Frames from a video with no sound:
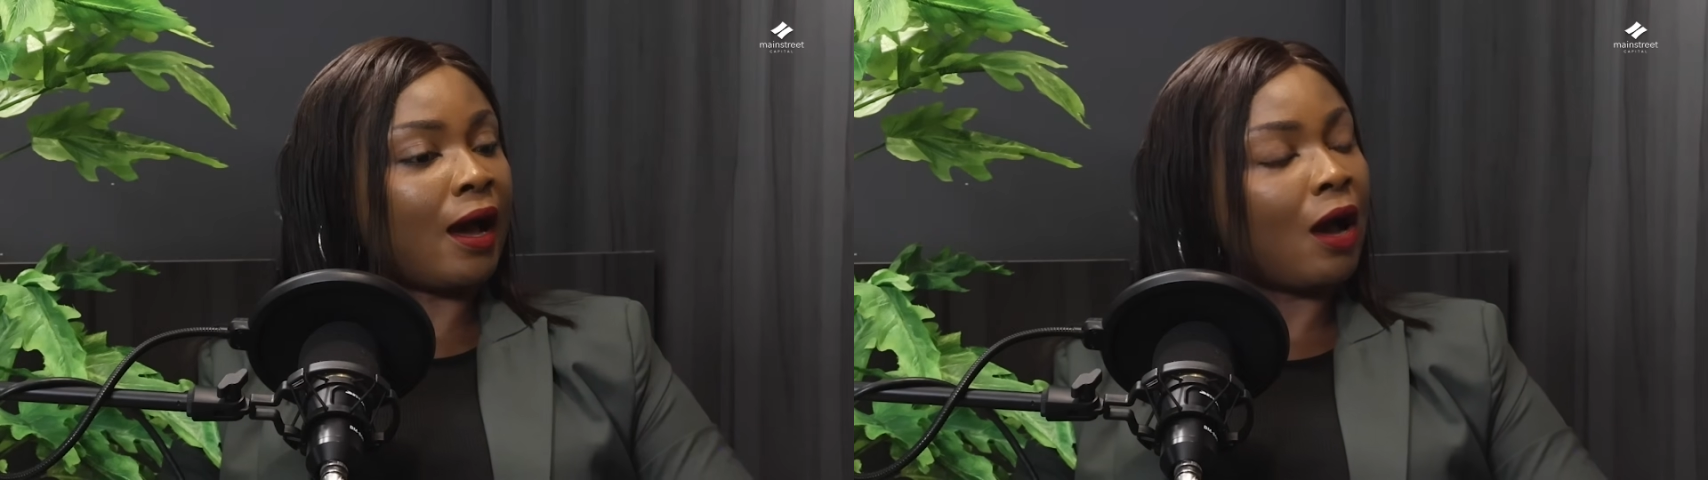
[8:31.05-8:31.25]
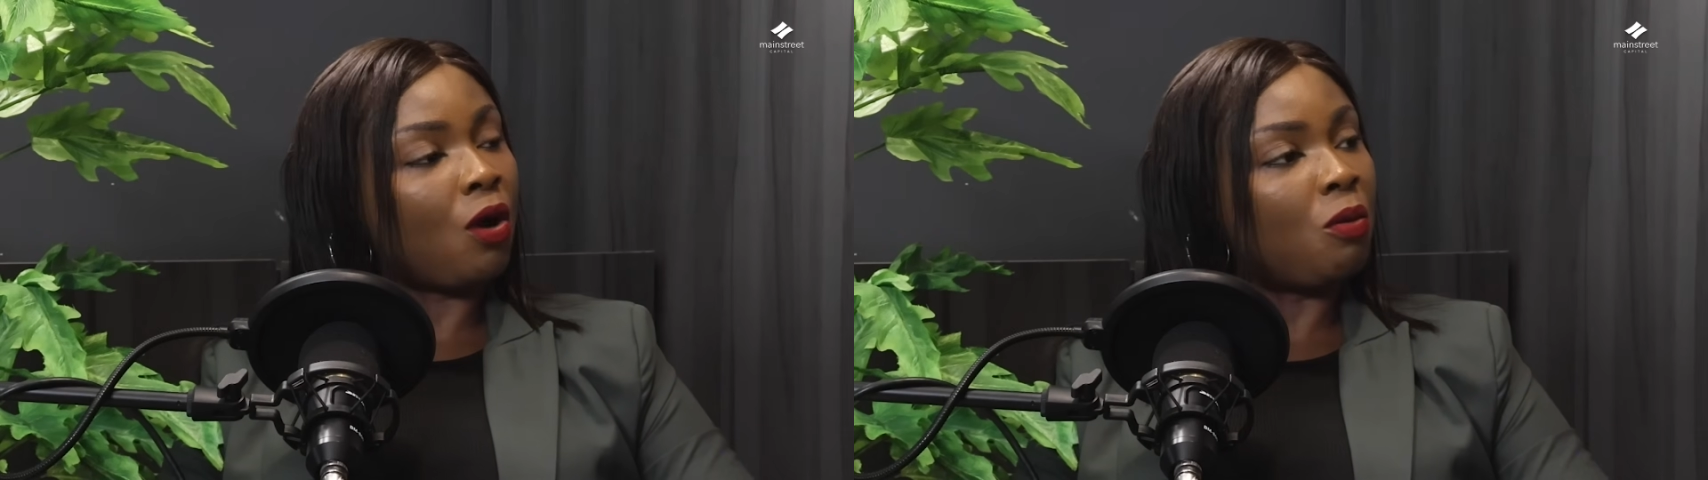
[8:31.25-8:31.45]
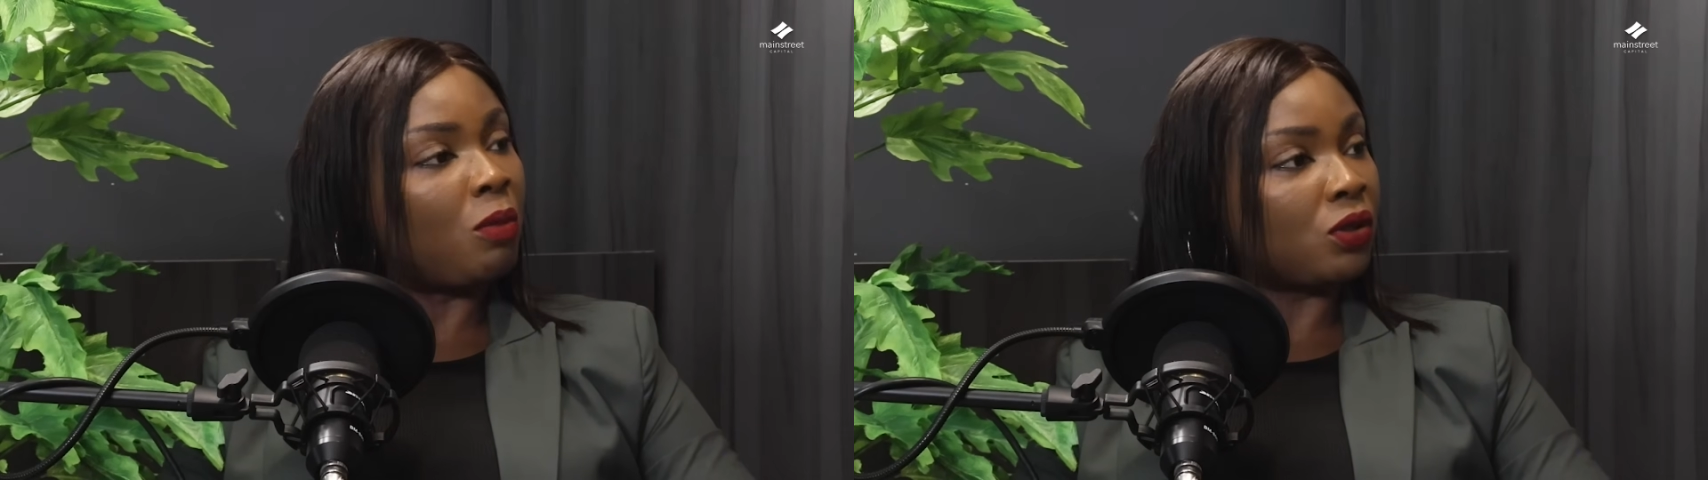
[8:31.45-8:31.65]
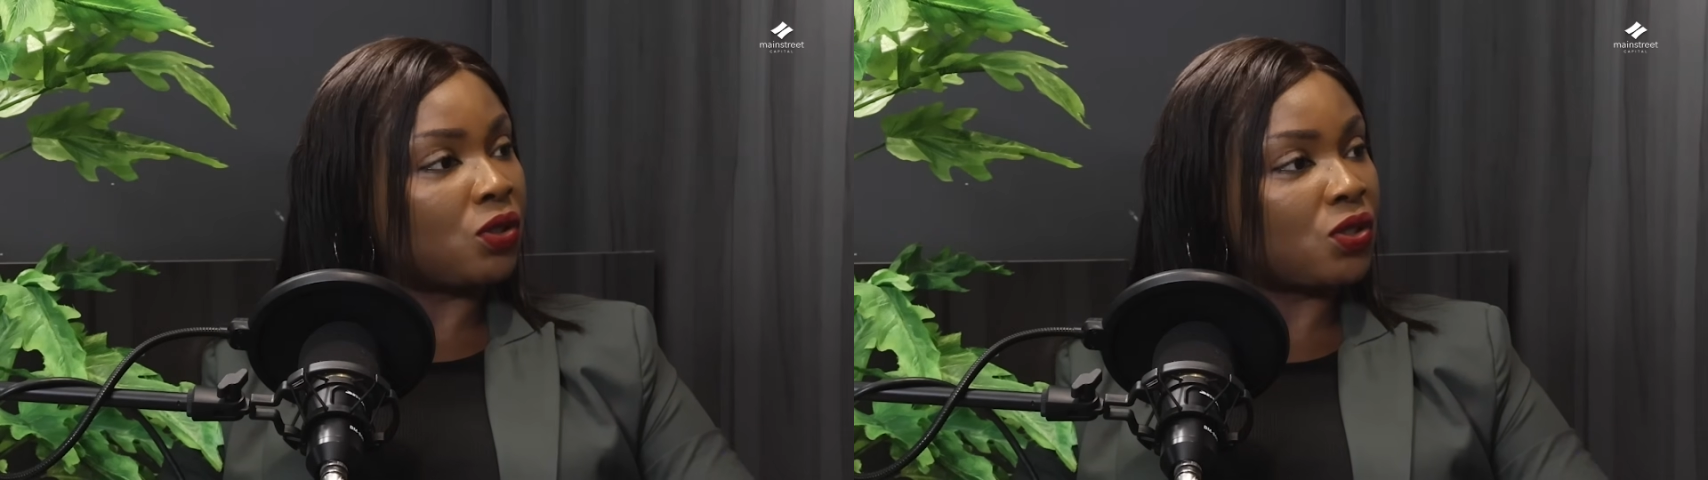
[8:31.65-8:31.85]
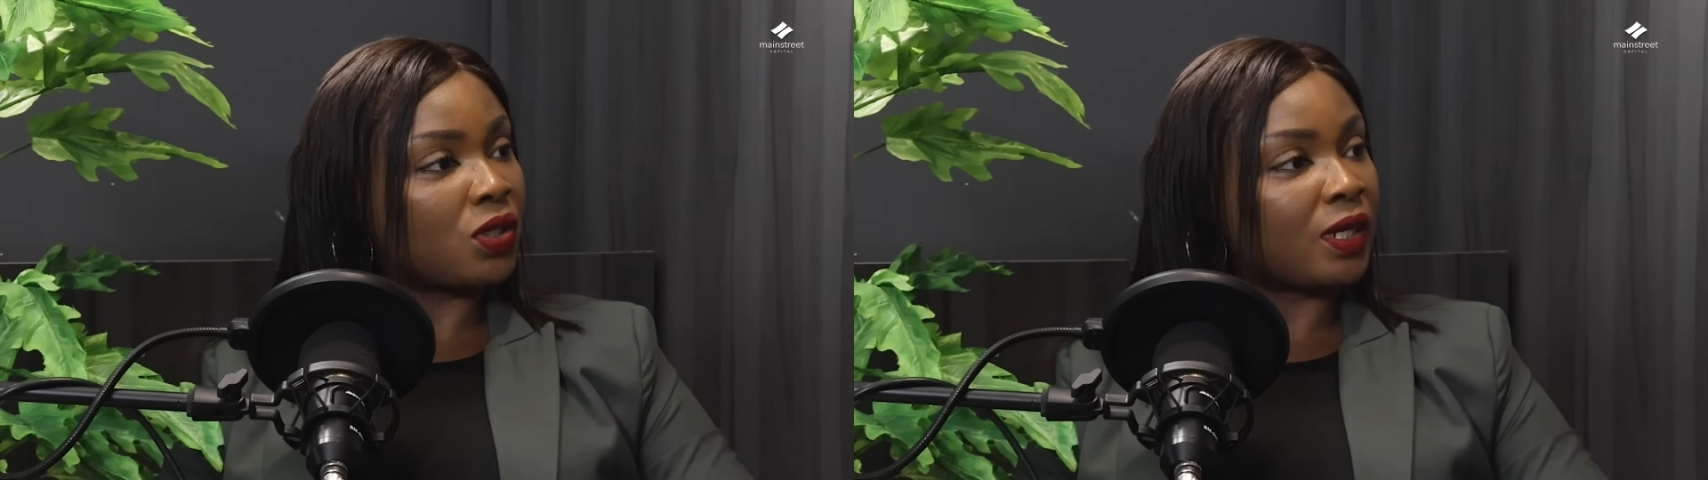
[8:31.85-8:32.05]
how
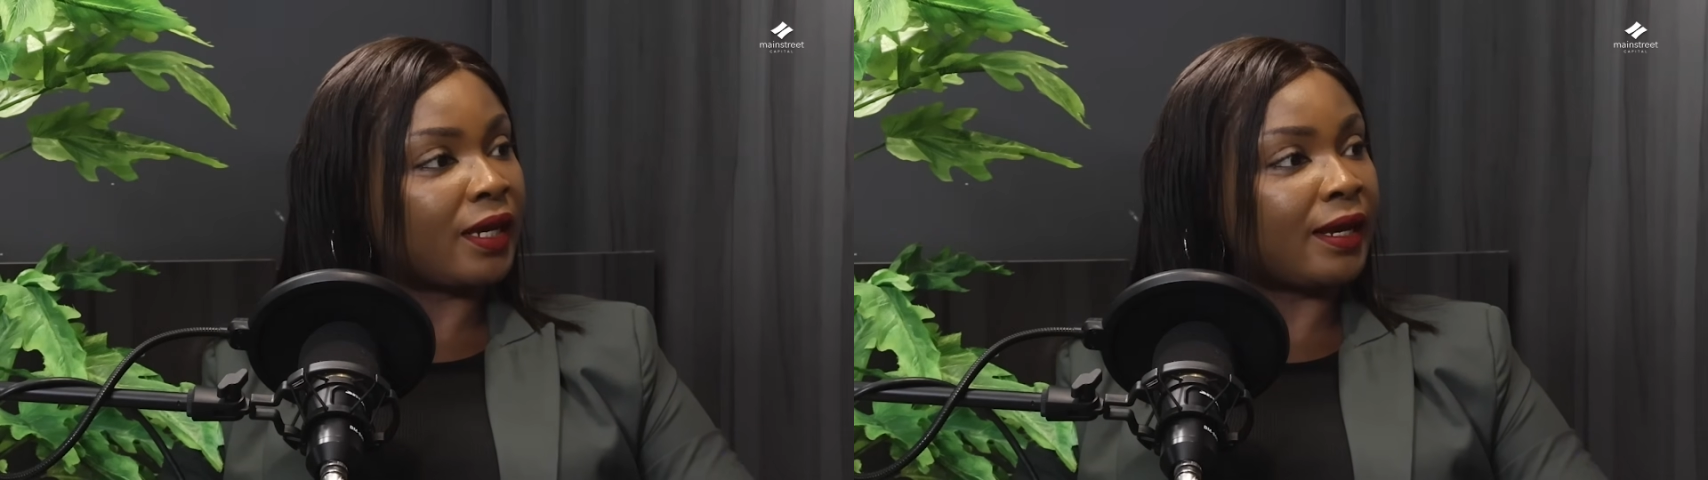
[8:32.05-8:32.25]
much